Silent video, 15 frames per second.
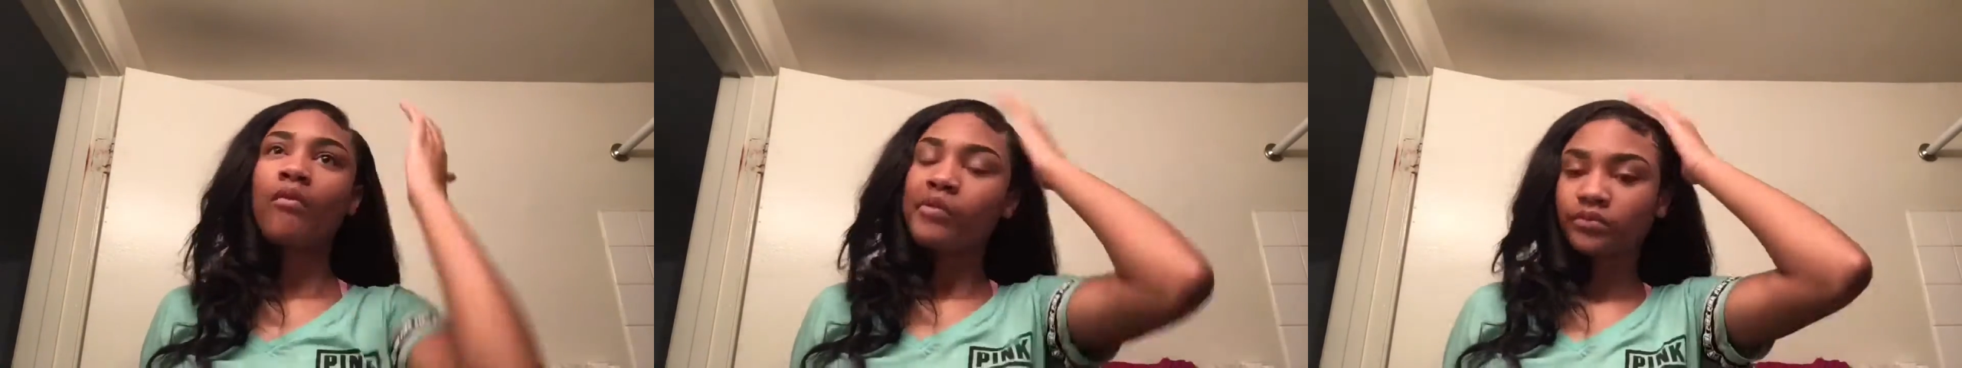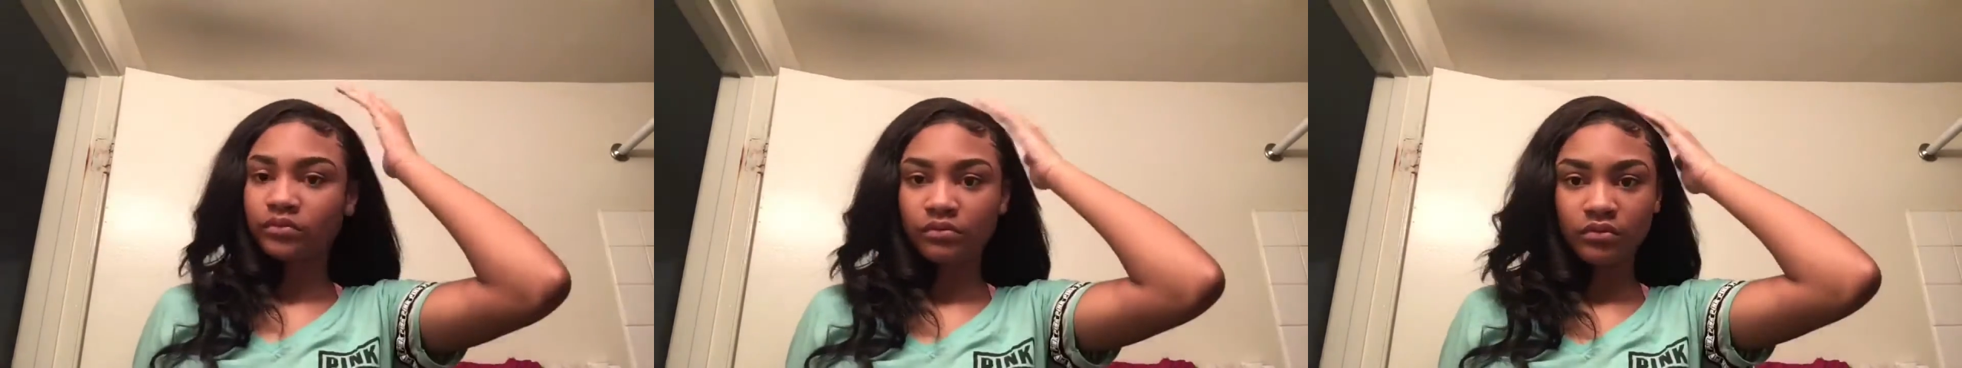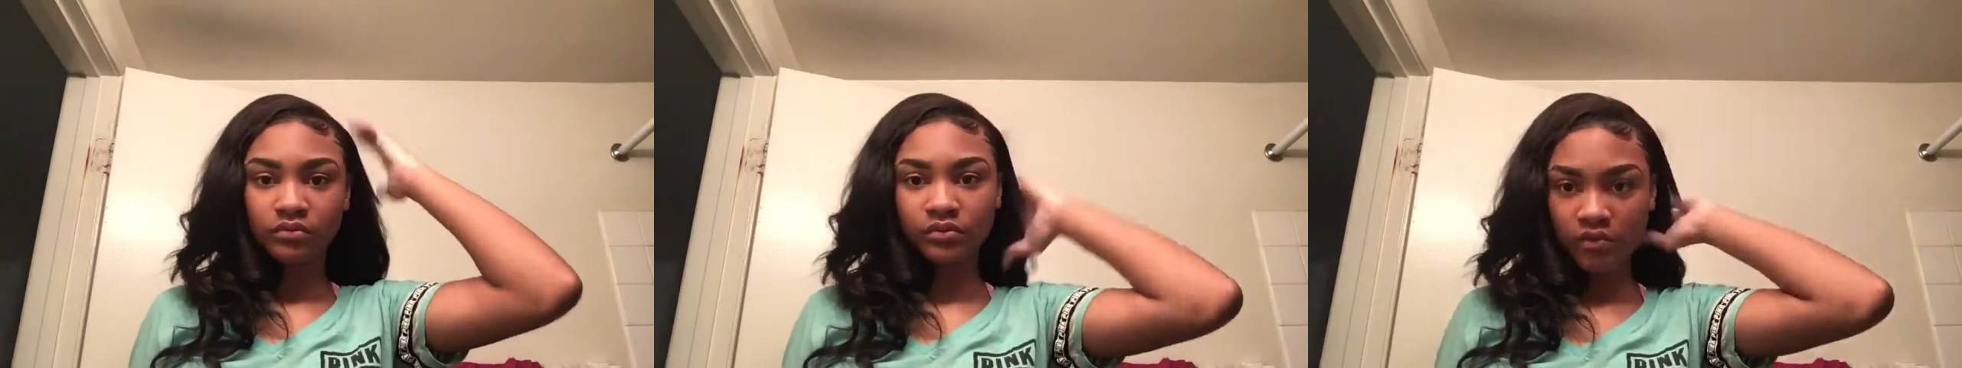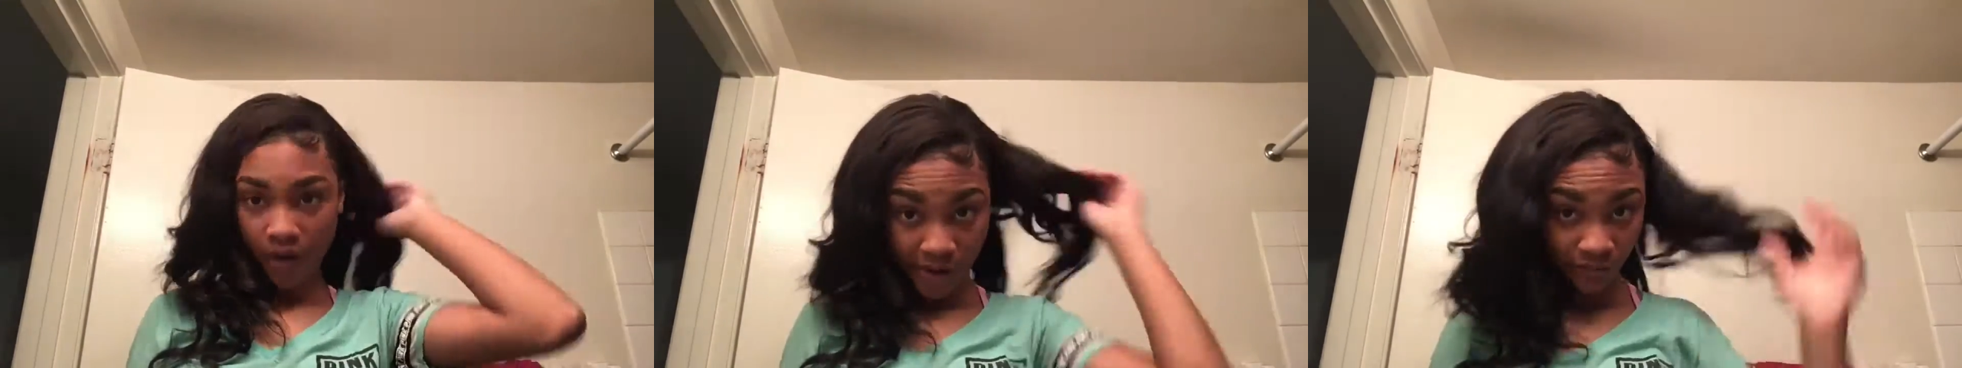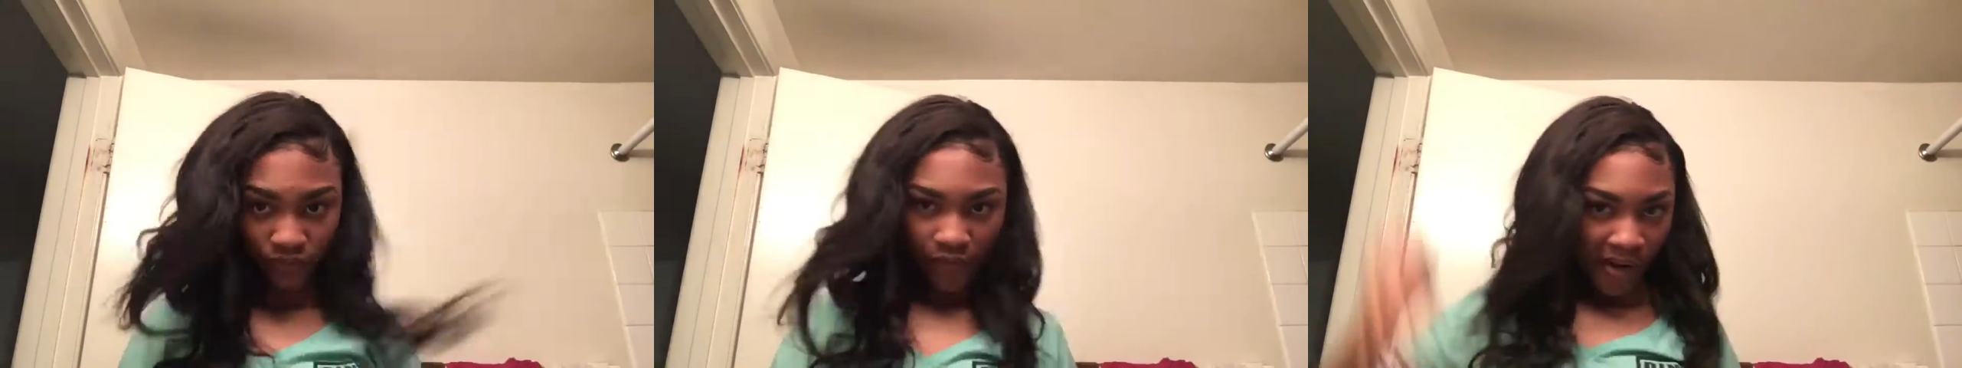I have
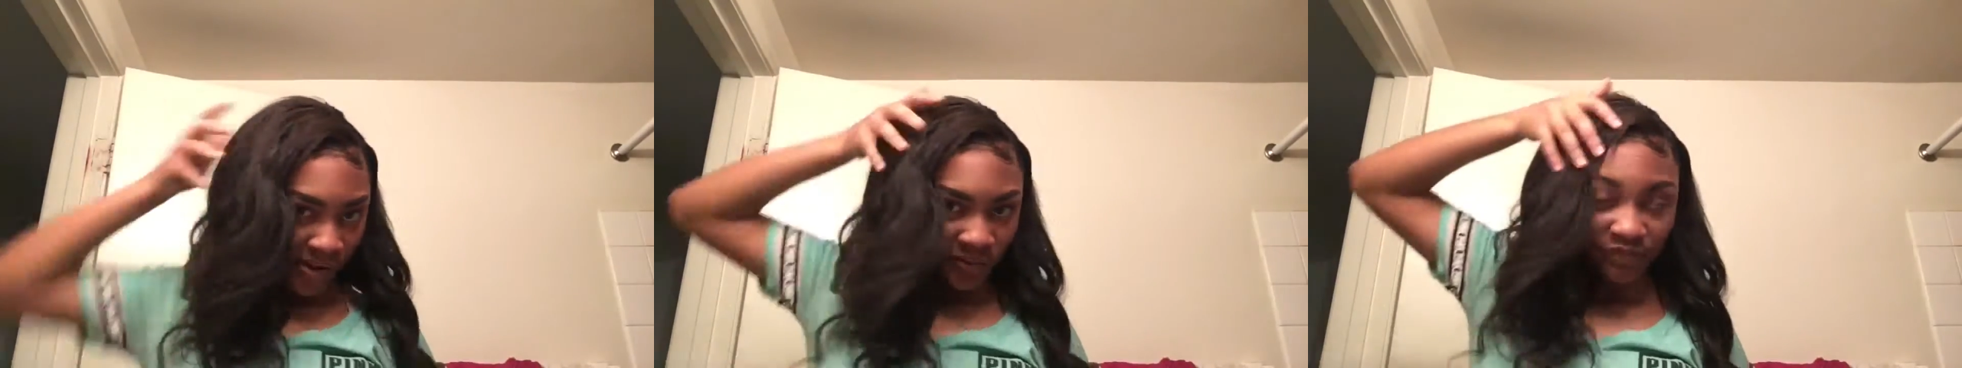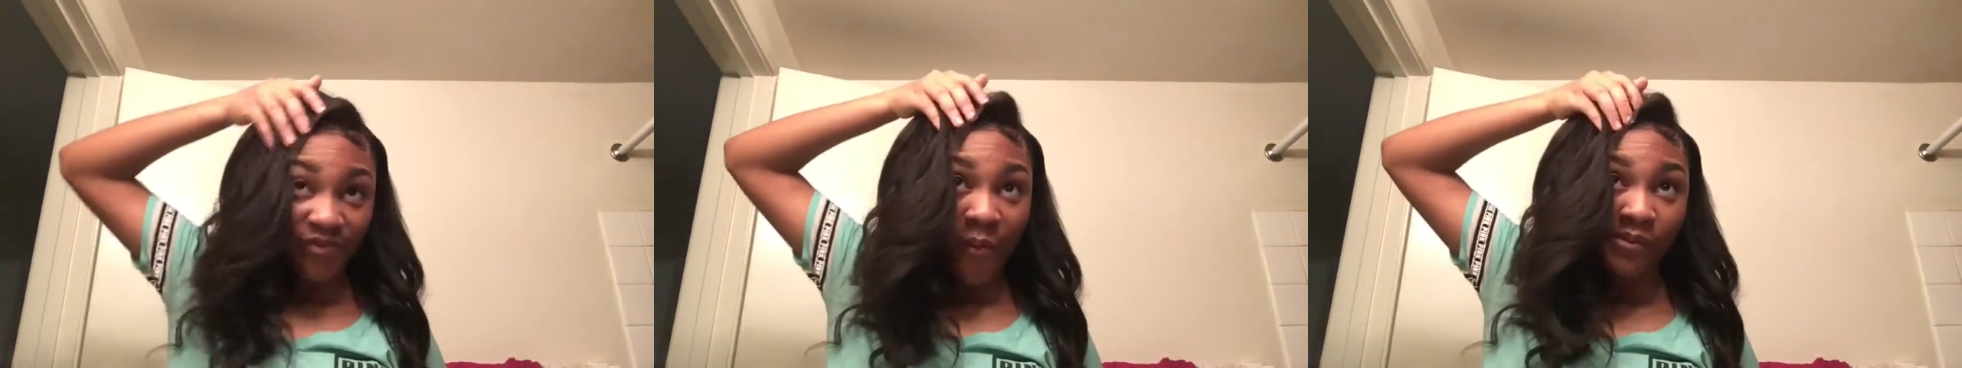Brazilian body wave,